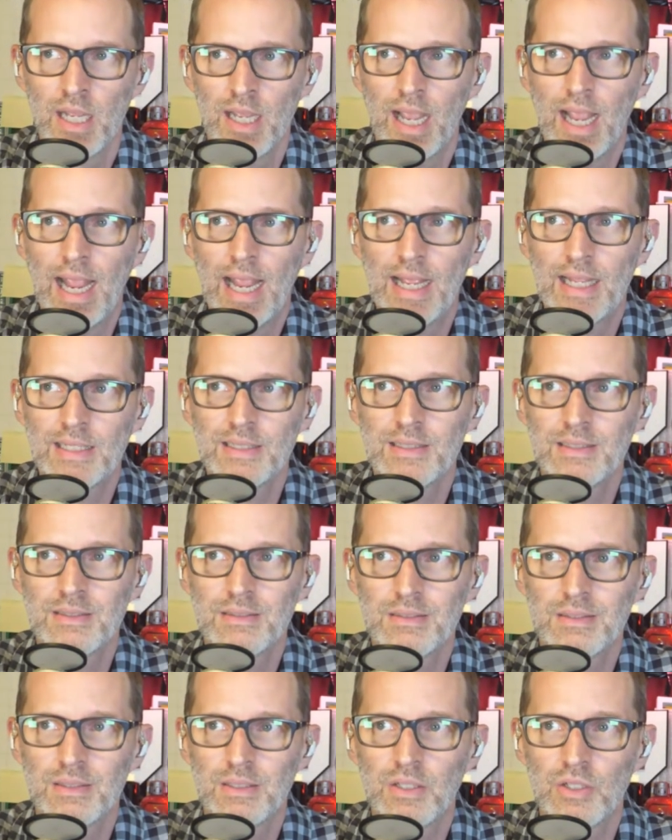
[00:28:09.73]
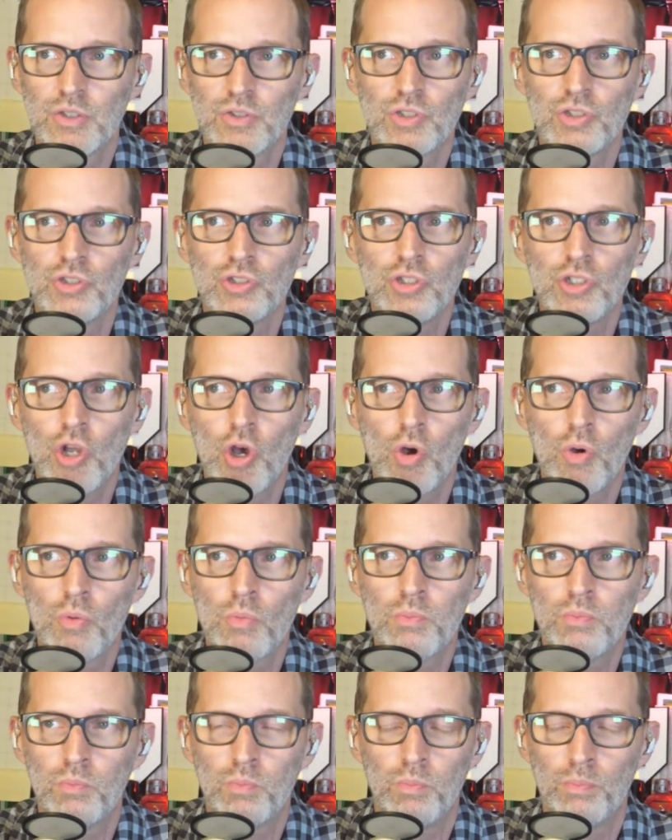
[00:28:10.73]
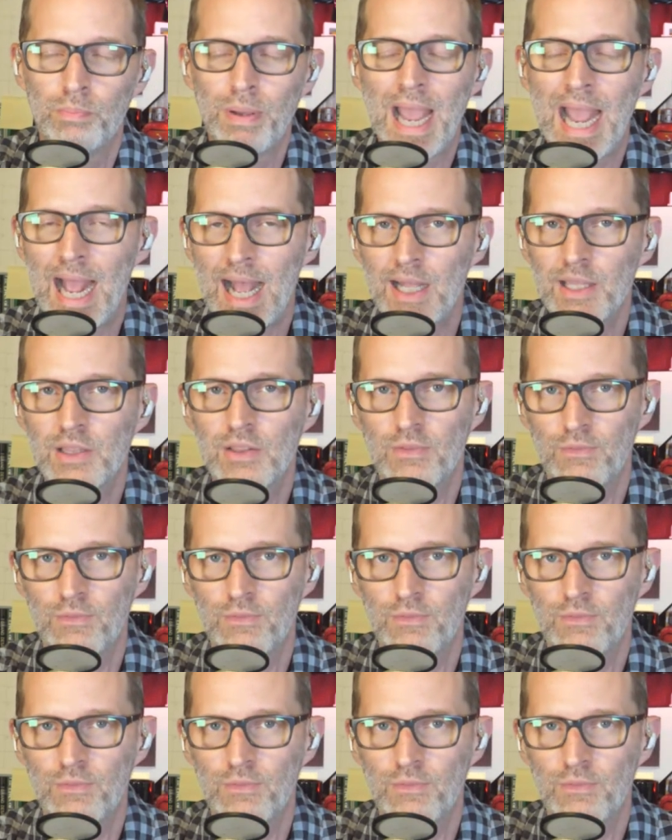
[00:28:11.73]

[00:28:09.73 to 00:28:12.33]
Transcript: and there's no path